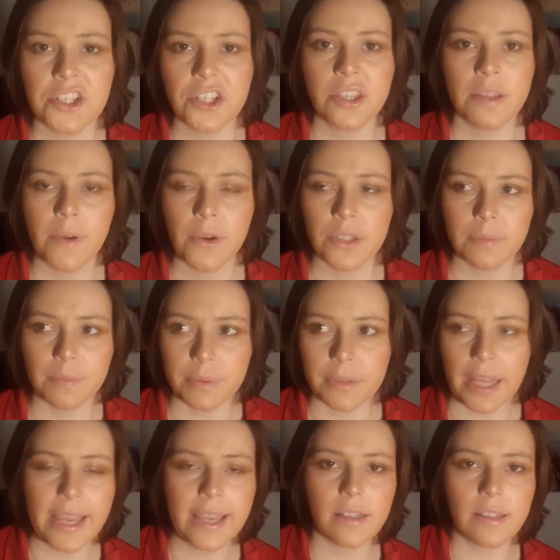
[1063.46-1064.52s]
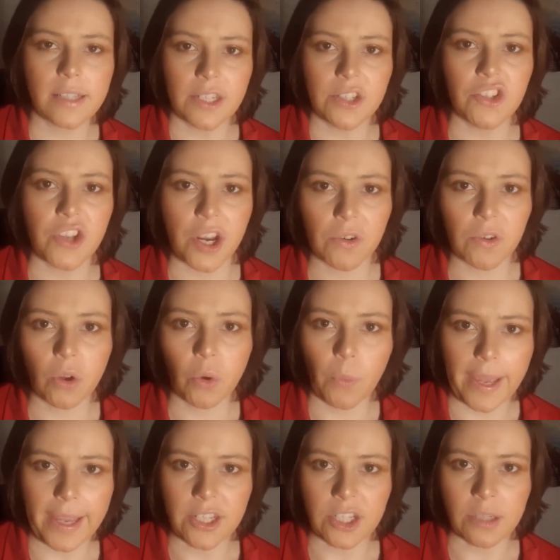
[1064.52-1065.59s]
It's just the most bland and
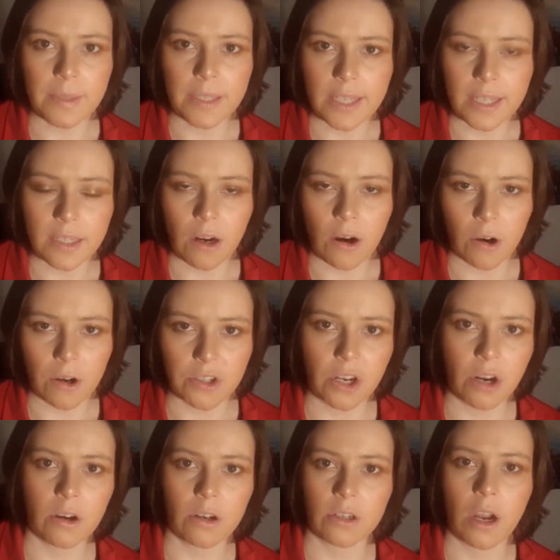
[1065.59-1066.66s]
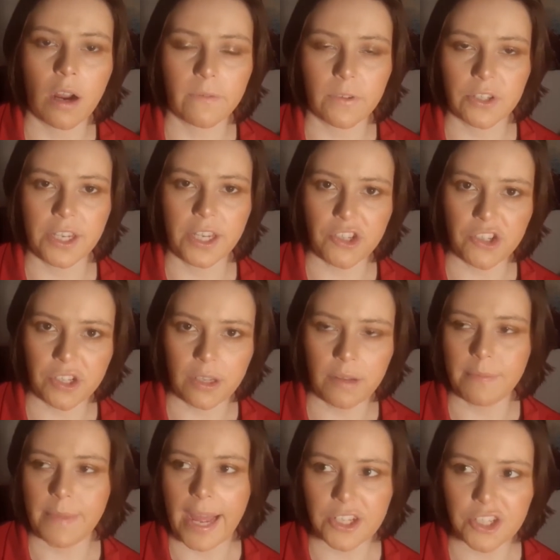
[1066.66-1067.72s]
general way to begin a heart-to-heart
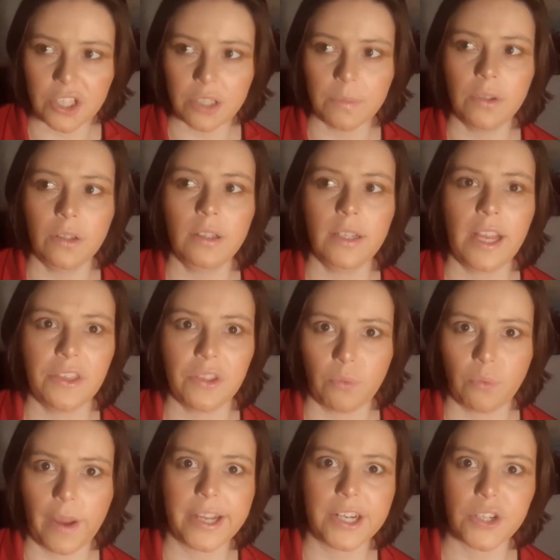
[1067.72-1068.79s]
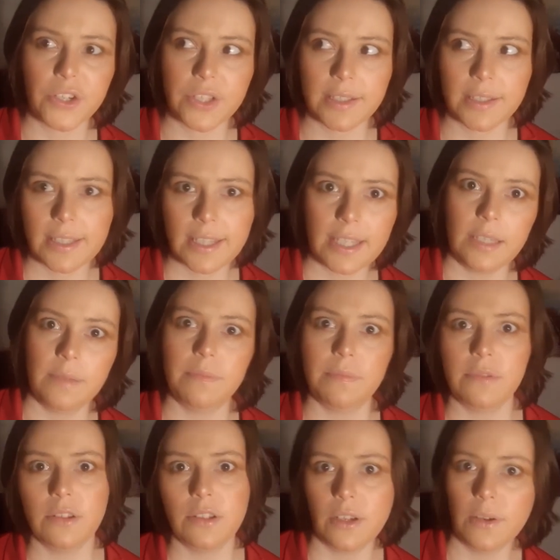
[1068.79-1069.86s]
conversation imaginable, and the writers
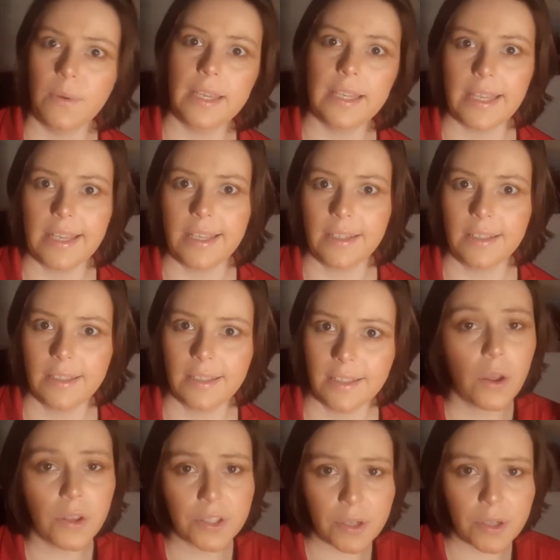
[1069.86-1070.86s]
keep doing it.